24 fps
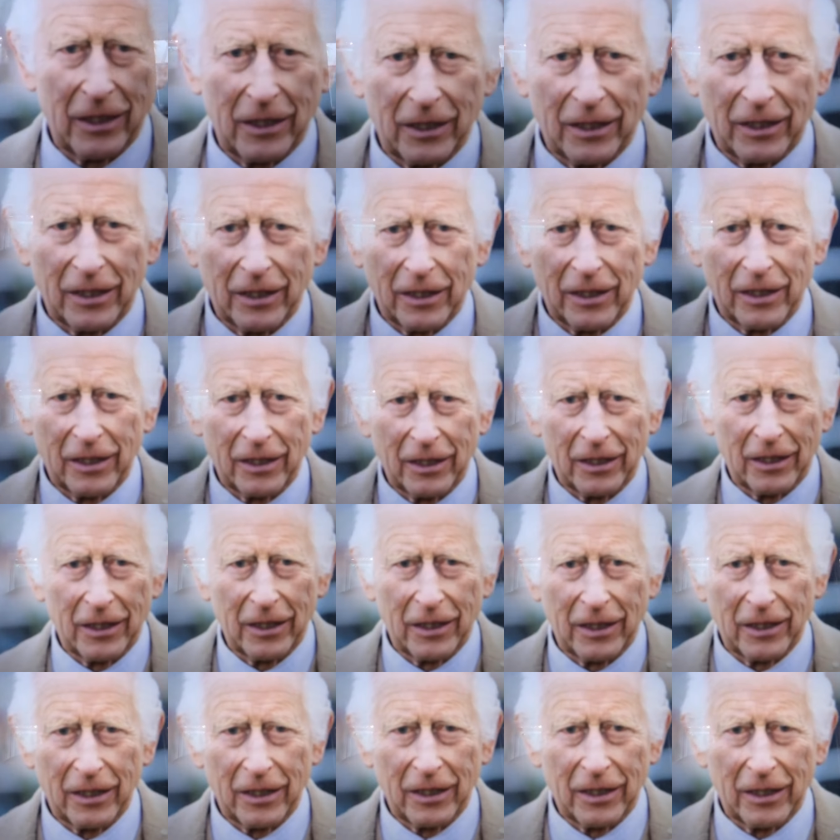the guy's not
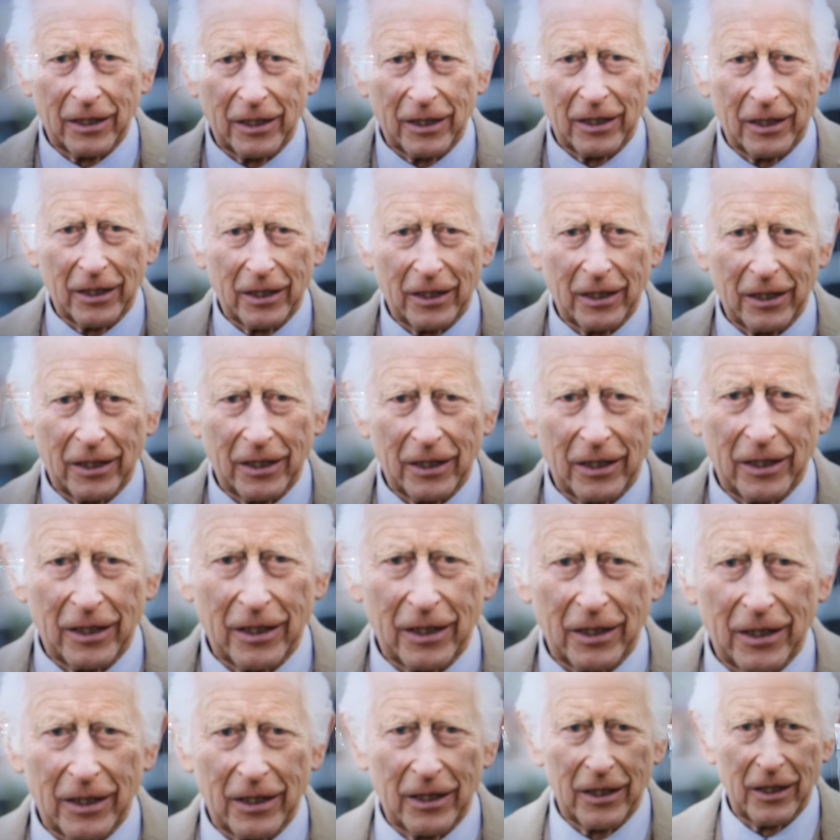looking too great.
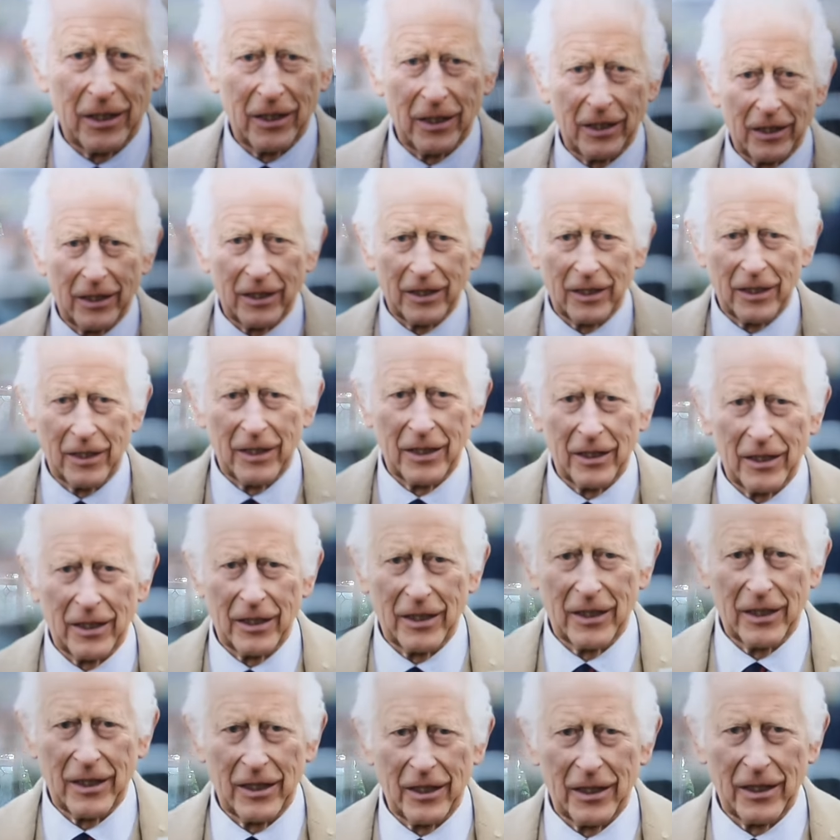
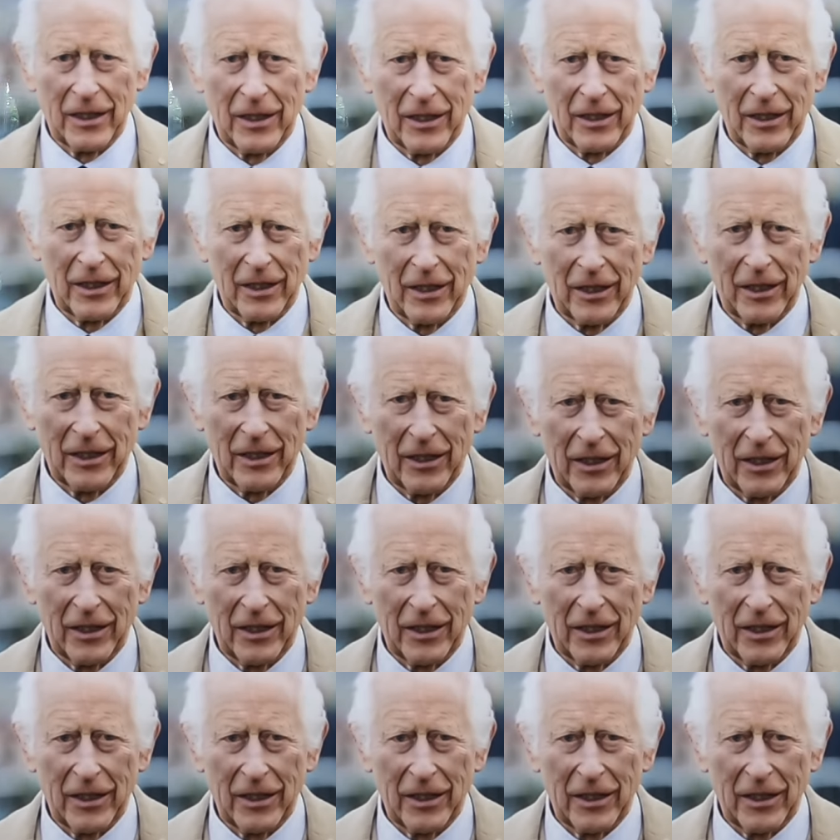Um,